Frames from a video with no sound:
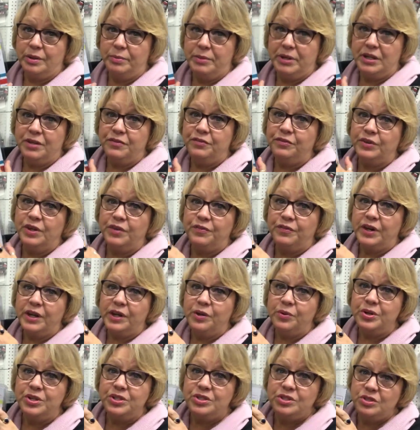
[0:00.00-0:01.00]
I mean, if, if I
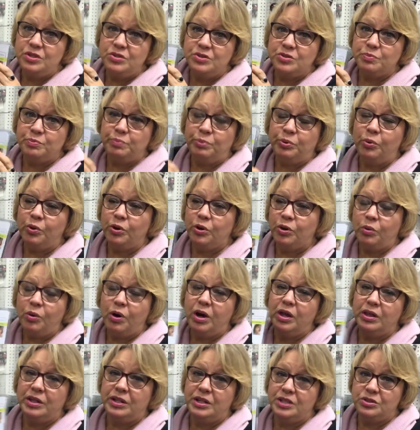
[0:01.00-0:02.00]
always use poor
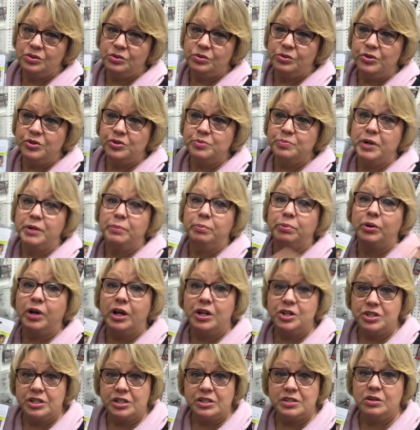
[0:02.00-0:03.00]
quality tools, my
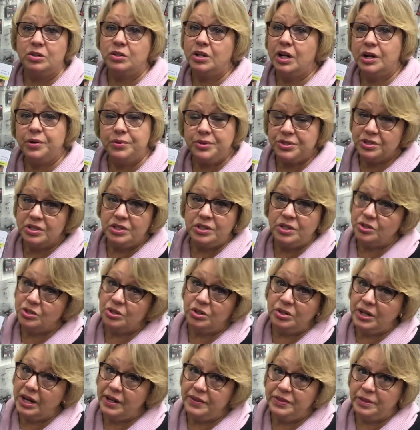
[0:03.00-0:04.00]
projects are not always going to
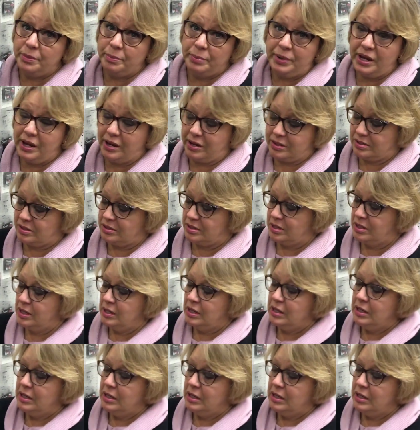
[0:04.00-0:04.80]
turn out the best.